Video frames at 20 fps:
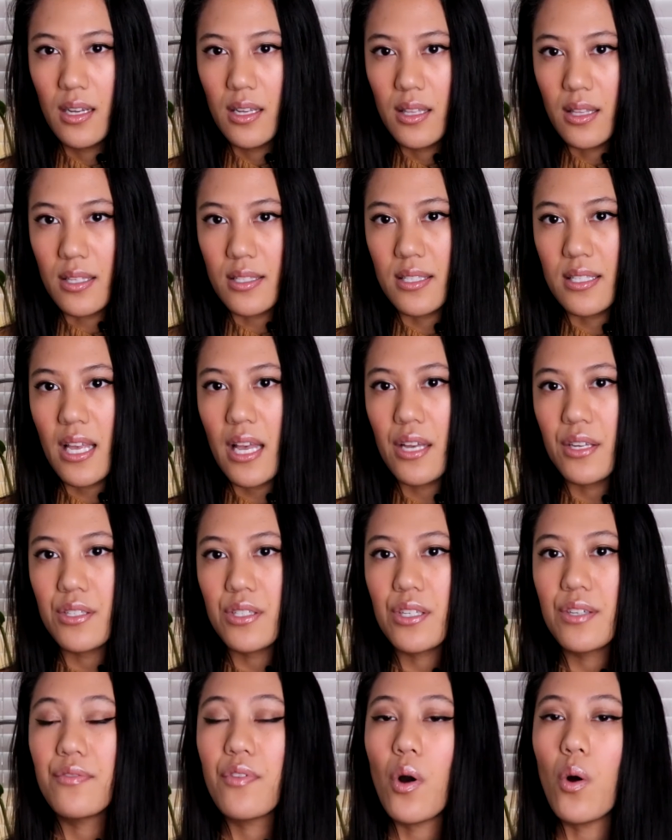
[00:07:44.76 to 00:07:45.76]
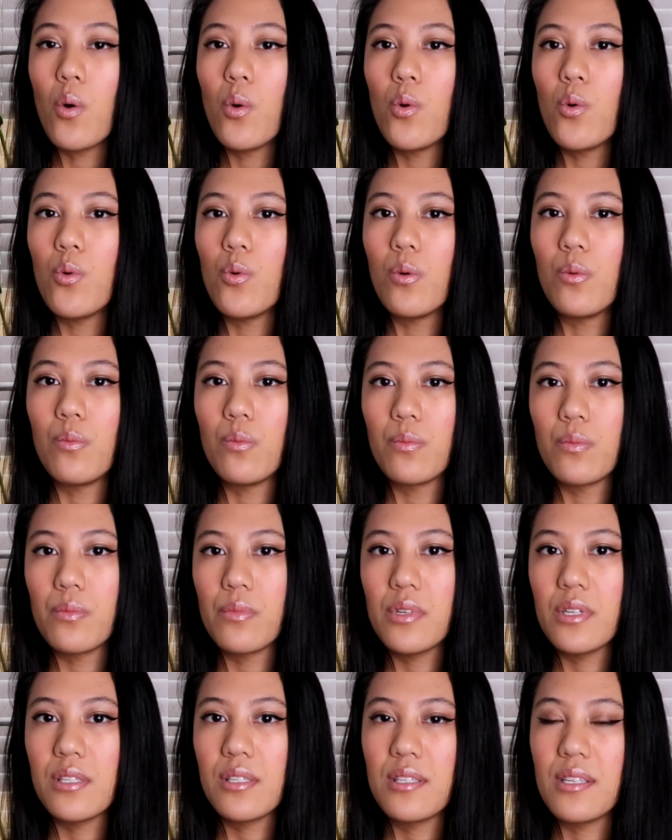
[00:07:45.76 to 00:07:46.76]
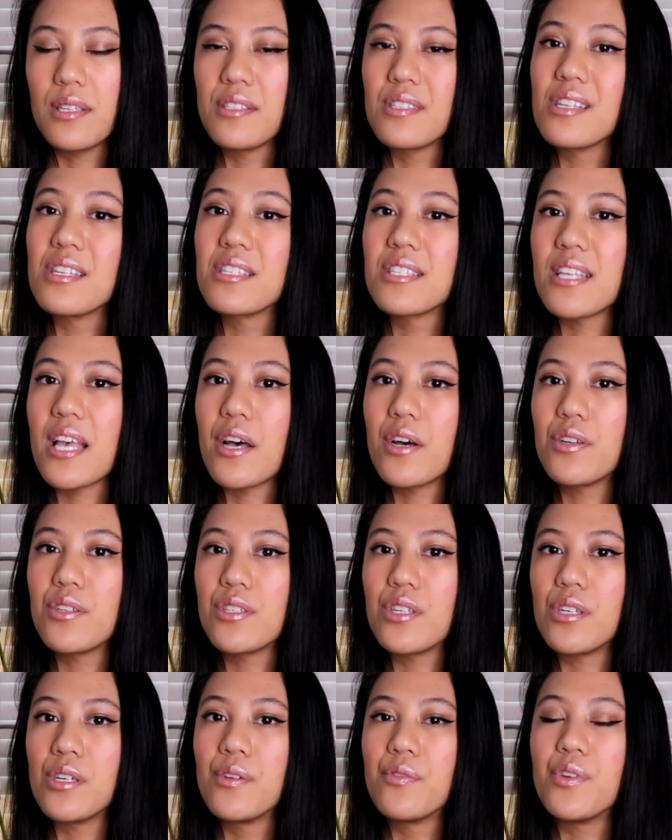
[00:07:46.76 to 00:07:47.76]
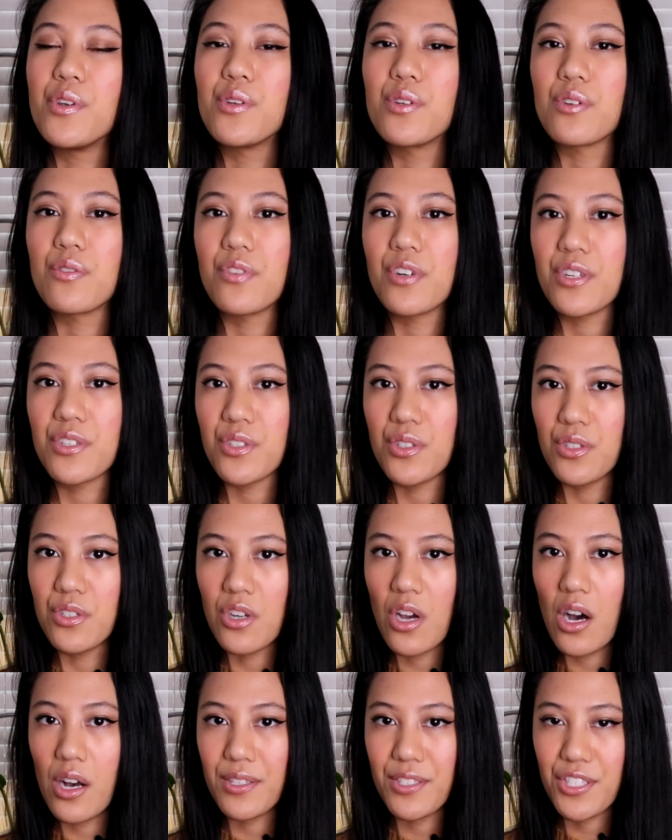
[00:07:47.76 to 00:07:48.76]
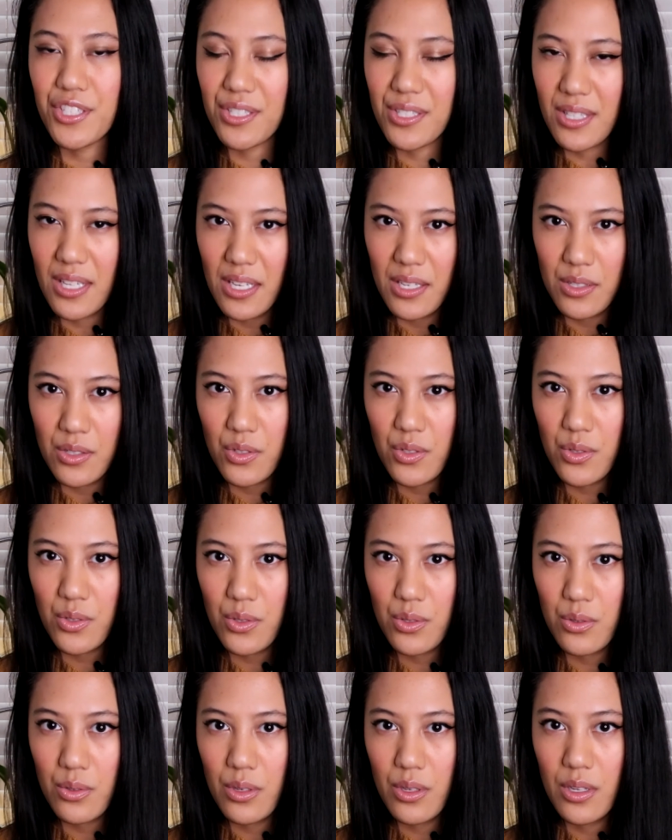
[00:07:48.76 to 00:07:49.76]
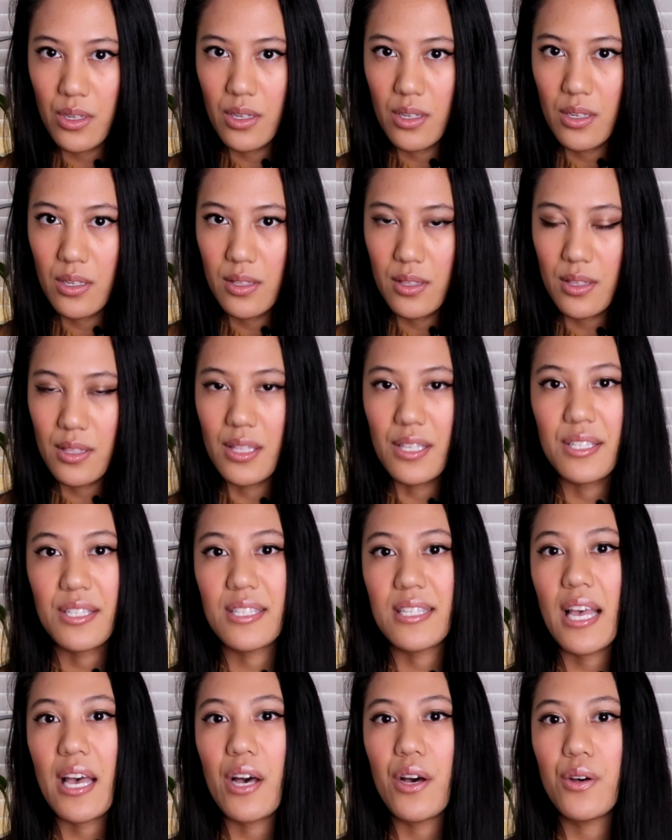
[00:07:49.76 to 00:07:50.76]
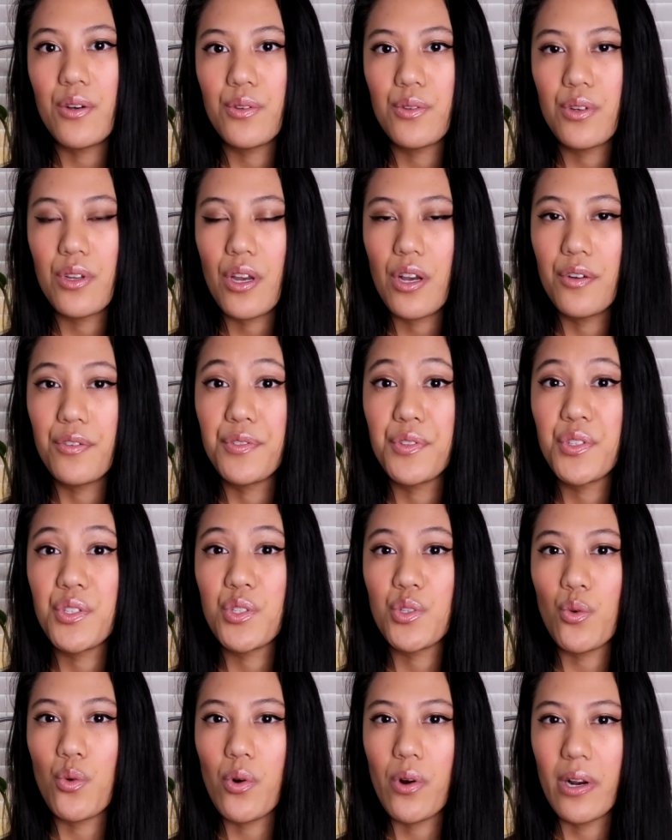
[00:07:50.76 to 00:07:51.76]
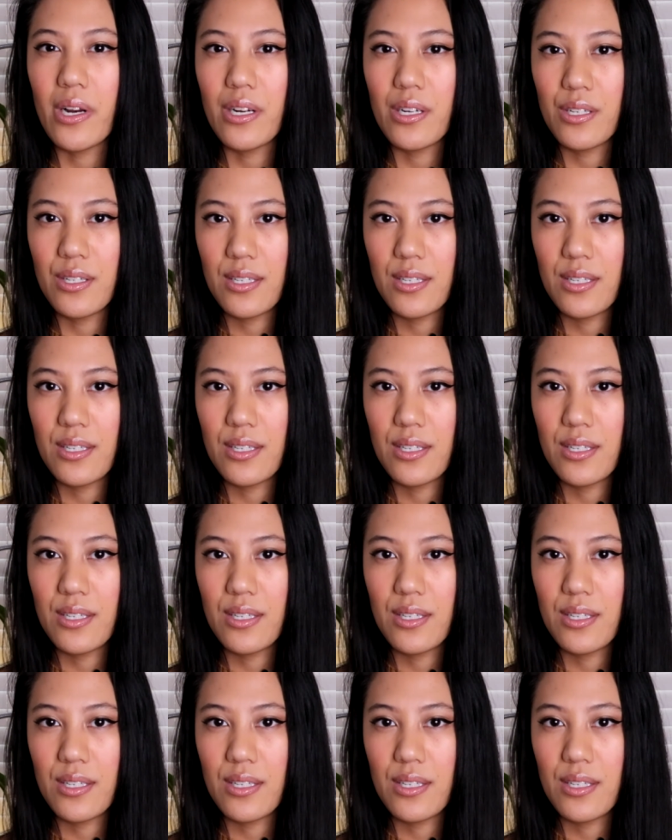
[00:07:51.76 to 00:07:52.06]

The sound of Om is the sound of universal consciousness, the sound of Source.